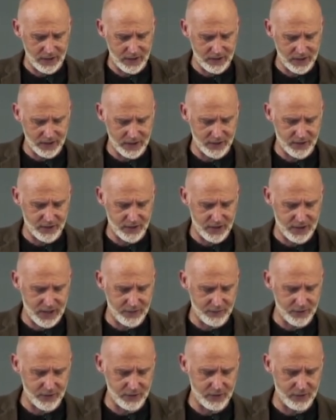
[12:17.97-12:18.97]
Then
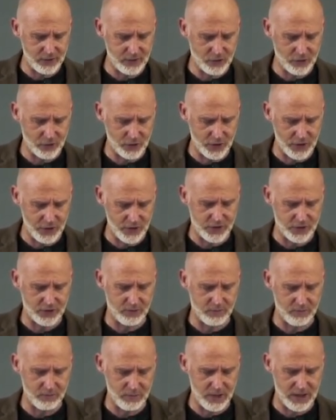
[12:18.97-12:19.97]
seven choice
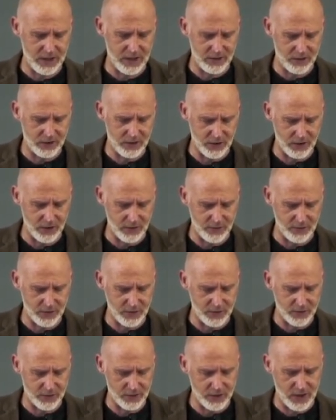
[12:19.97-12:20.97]

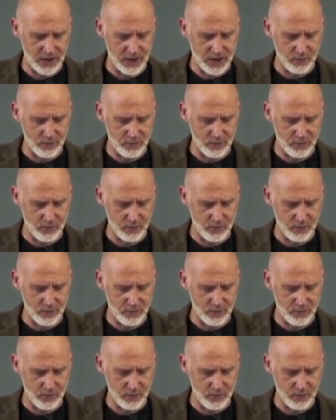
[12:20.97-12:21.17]
maidservants